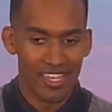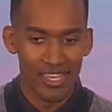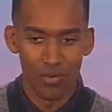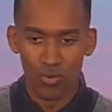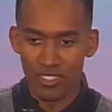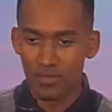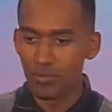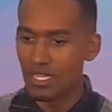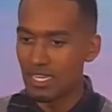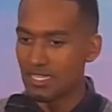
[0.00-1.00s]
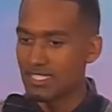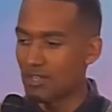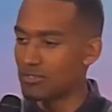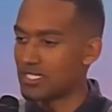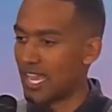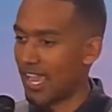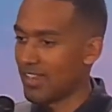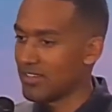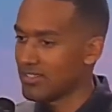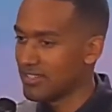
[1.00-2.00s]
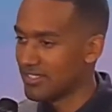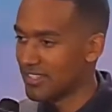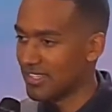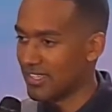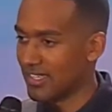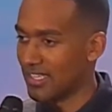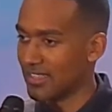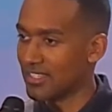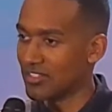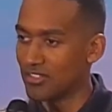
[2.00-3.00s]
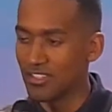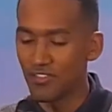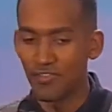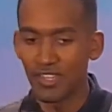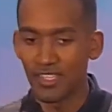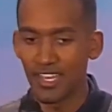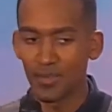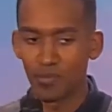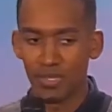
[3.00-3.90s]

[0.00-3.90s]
It wasn't because I was tired. It literally felt like